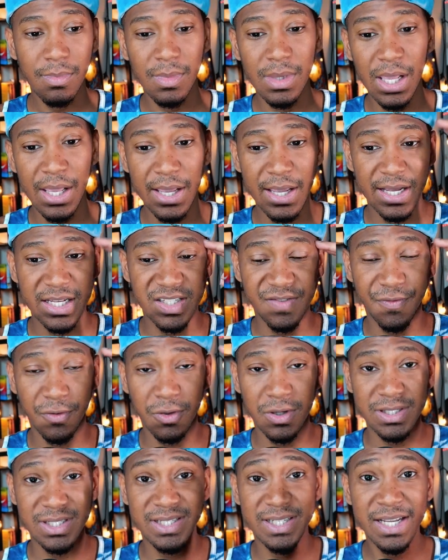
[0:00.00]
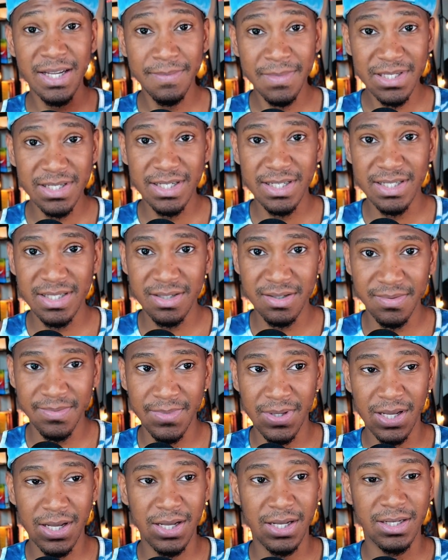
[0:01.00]
It's for astigmatism.
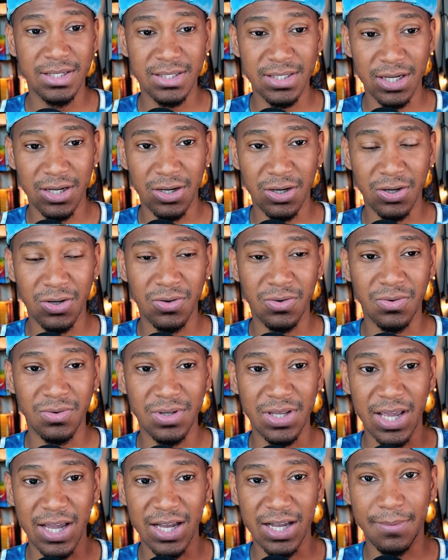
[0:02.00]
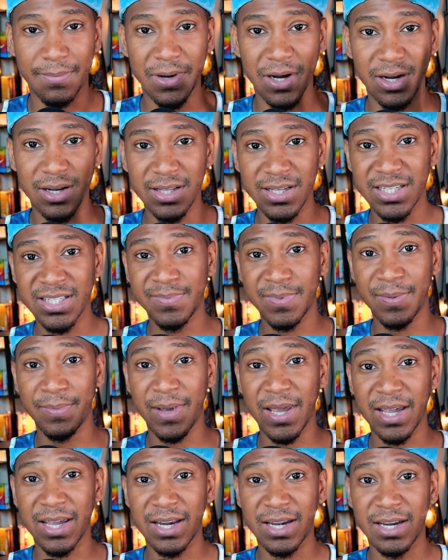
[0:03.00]
So, yeah, apparently it's been
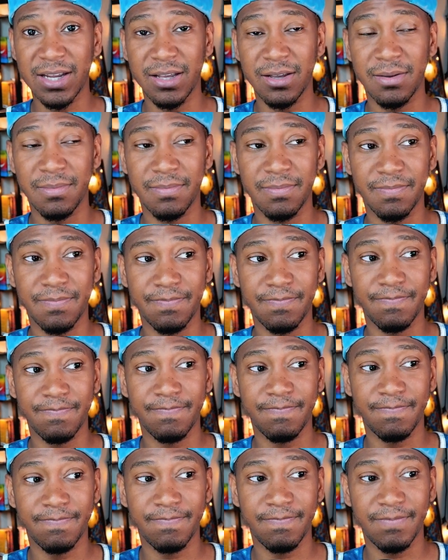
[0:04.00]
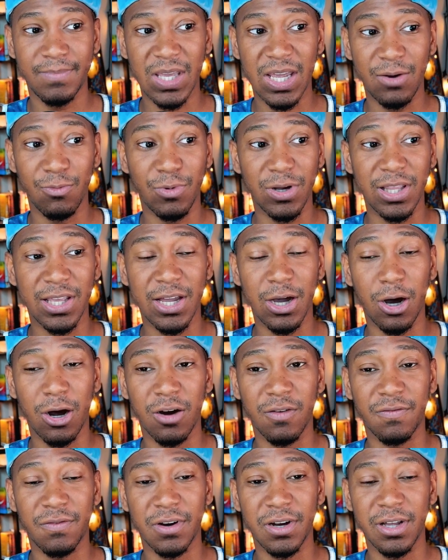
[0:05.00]
making it really hard
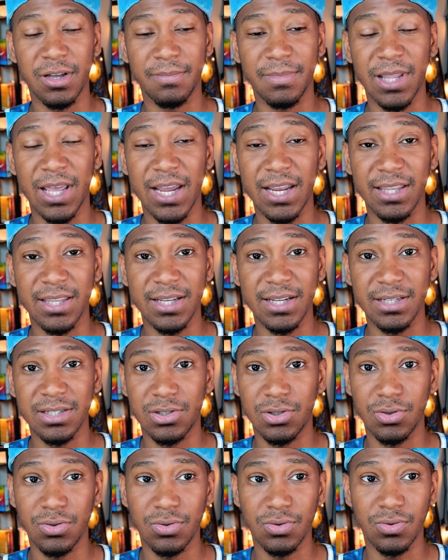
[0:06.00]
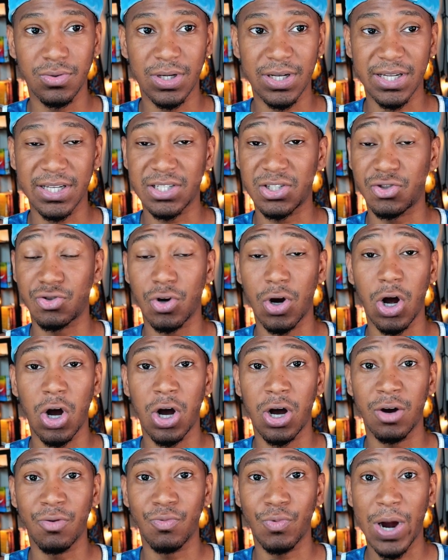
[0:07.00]
for him lately to, I guess, draw
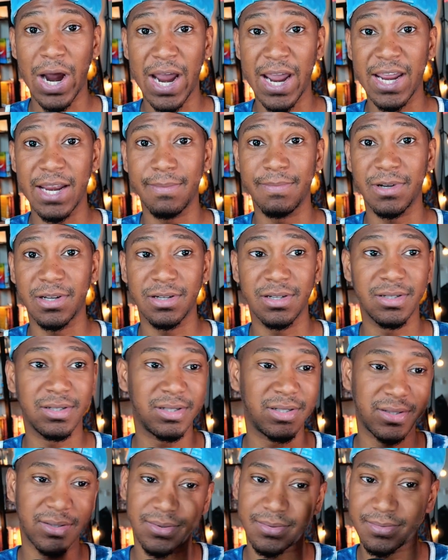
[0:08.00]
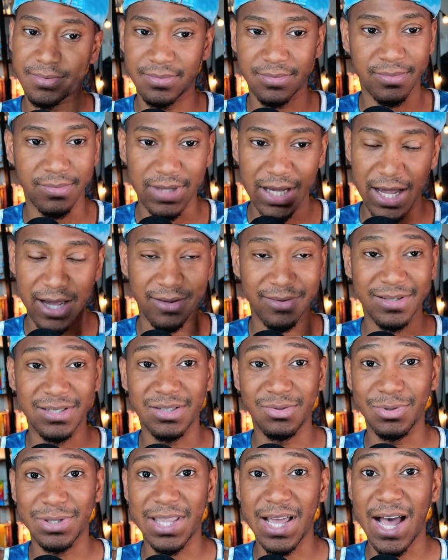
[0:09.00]
and write because, yeah, it's
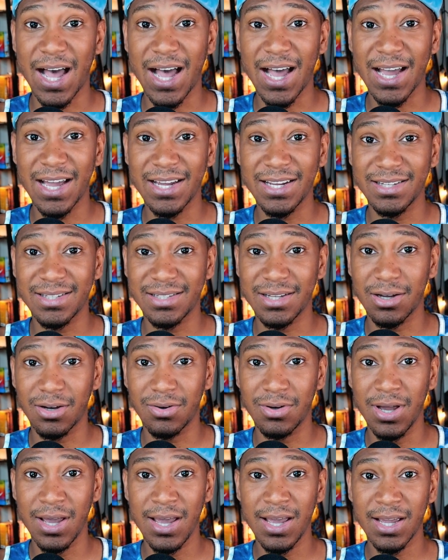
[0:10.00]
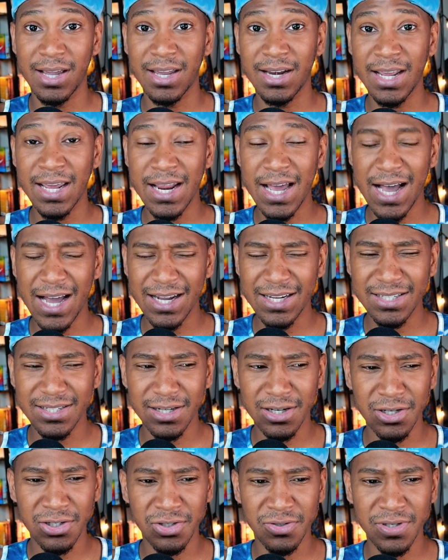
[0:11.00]
with the eyes. So, going to get eye
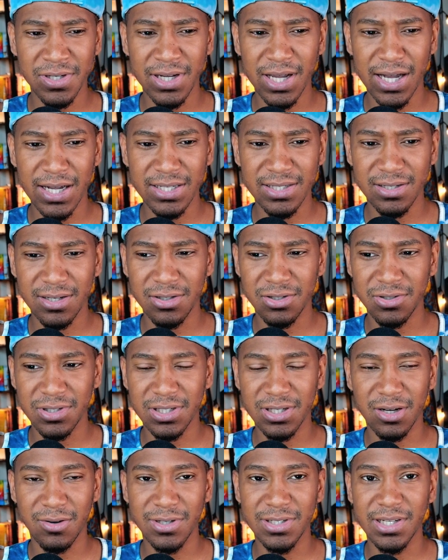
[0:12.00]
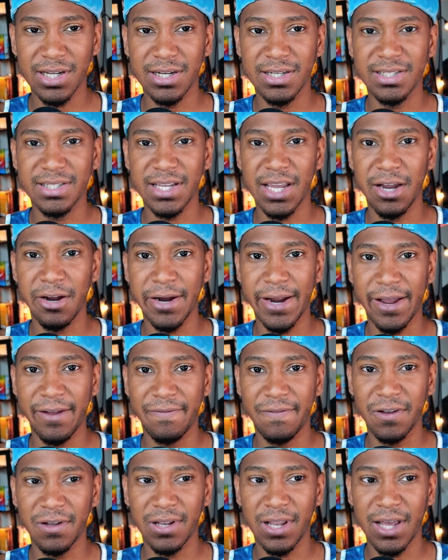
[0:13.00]
surgery. Eye surgery is always kind of scary, I
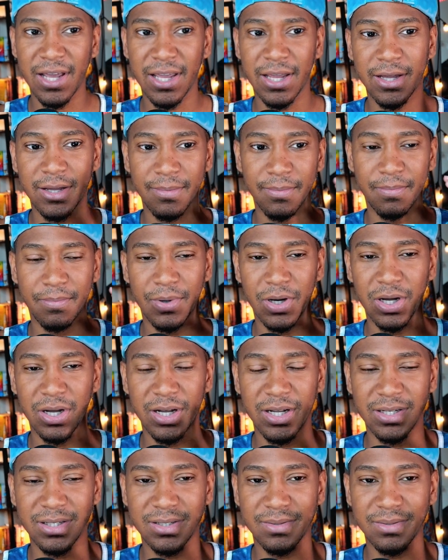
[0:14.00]
feel like. But